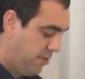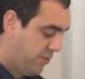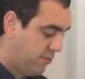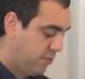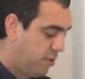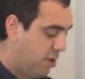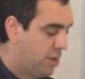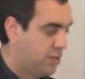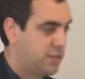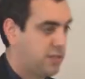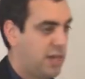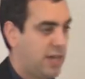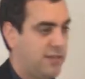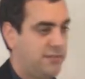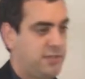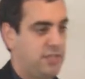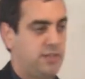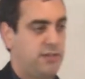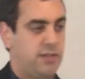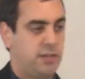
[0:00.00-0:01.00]
For all psi
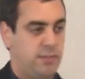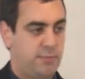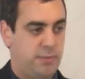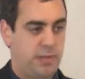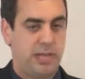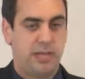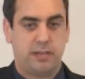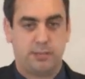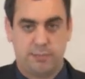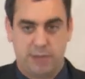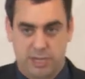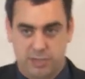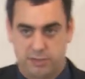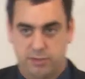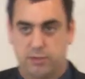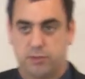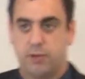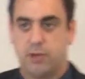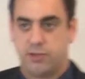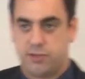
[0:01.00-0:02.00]
of t obeying the
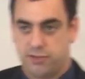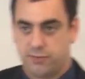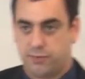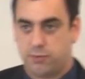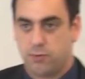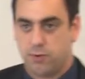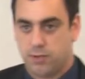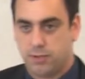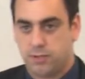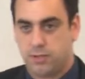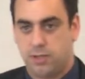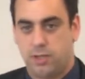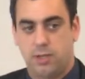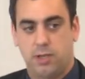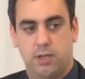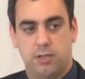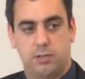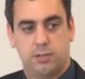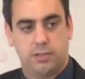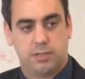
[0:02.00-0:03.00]
master equation, of course.
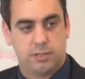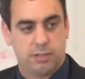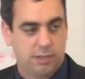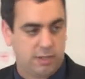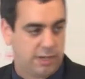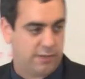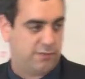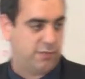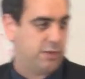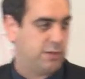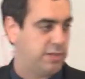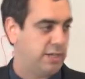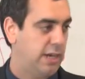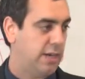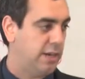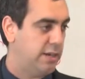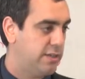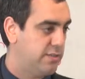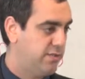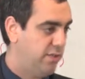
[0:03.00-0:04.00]
So let's look at it for a
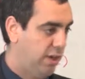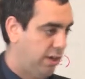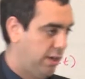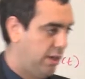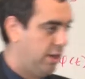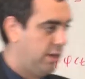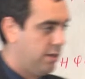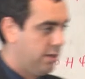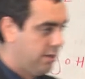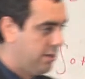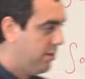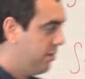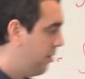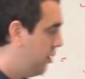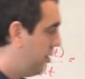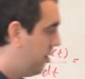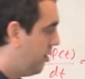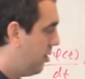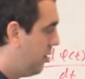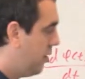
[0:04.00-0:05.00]
second. It's funky.
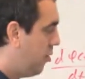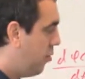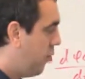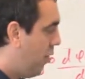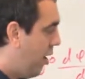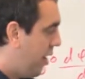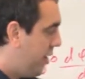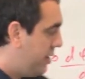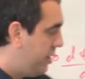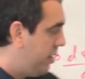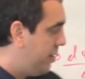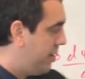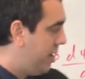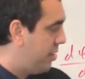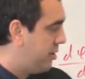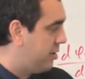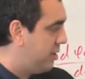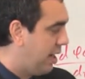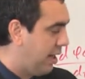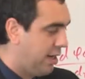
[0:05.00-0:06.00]
Why do you need
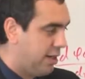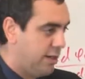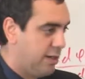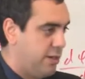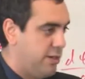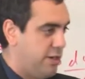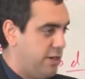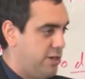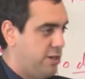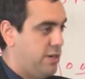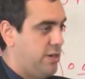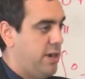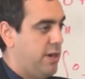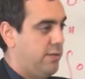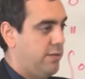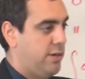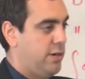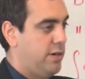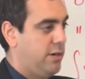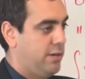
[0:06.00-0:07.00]
that second condition
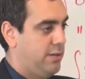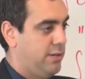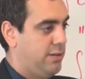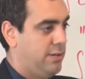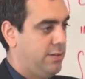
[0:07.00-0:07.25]
down there?